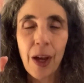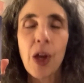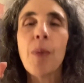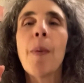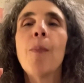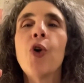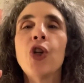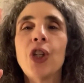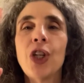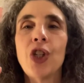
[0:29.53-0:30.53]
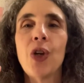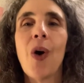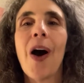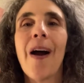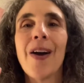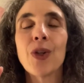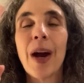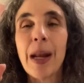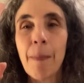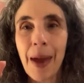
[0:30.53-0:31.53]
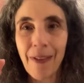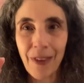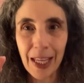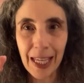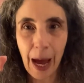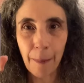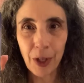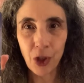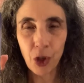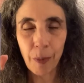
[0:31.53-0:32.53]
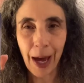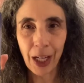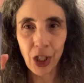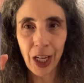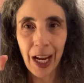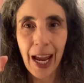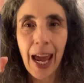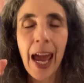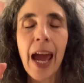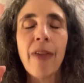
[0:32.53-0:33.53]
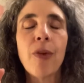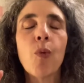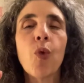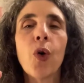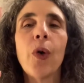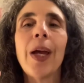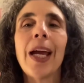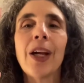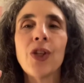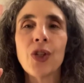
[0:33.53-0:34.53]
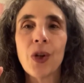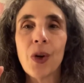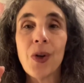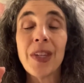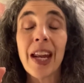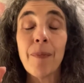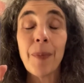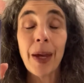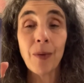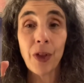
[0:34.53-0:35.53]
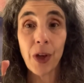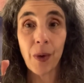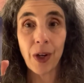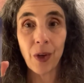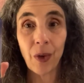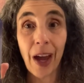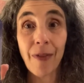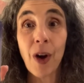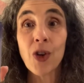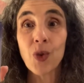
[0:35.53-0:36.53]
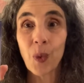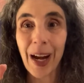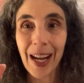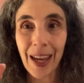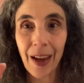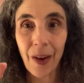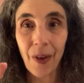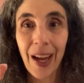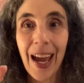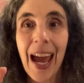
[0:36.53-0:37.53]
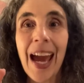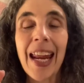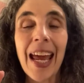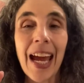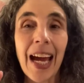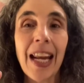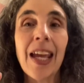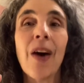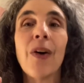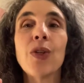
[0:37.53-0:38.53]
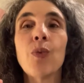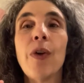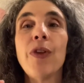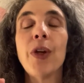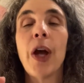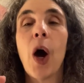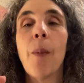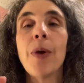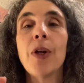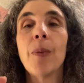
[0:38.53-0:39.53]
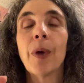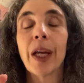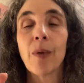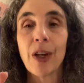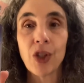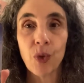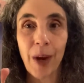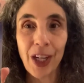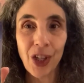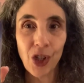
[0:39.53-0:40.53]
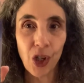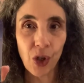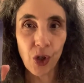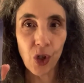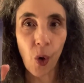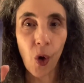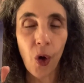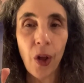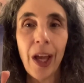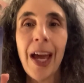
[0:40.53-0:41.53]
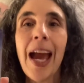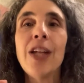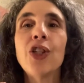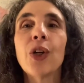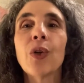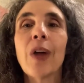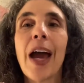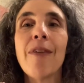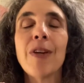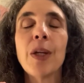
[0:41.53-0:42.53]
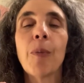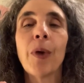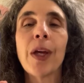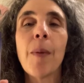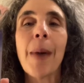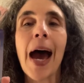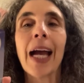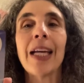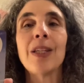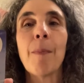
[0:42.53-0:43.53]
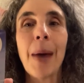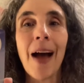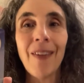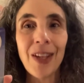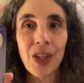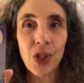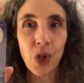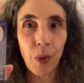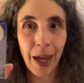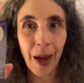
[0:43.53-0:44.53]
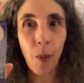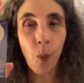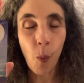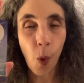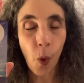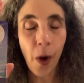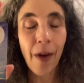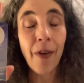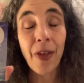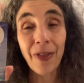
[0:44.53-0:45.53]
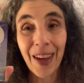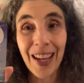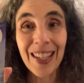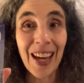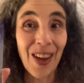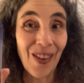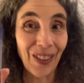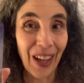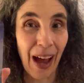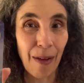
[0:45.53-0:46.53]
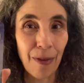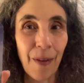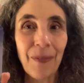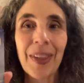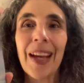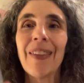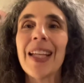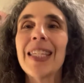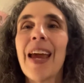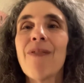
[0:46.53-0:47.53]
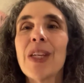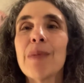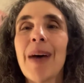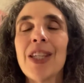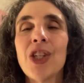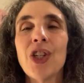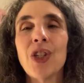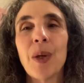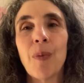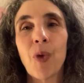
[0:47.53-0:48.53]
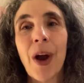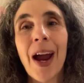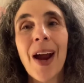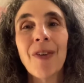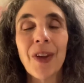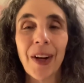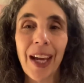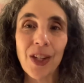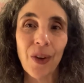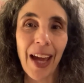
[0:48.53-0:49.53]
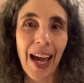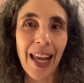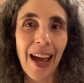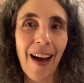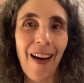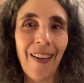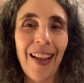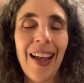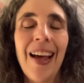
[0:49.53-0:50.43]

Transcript: You've been pushing too hard, trying to make things happen too much. And the worry and concerns that have been with you in your life are draining you. And Haniel is with you to help you to bring in restoration to your soul and to your life and to bring you back into balance doing more the things that you love. Let's take this message into prayer with Archangel Haniel.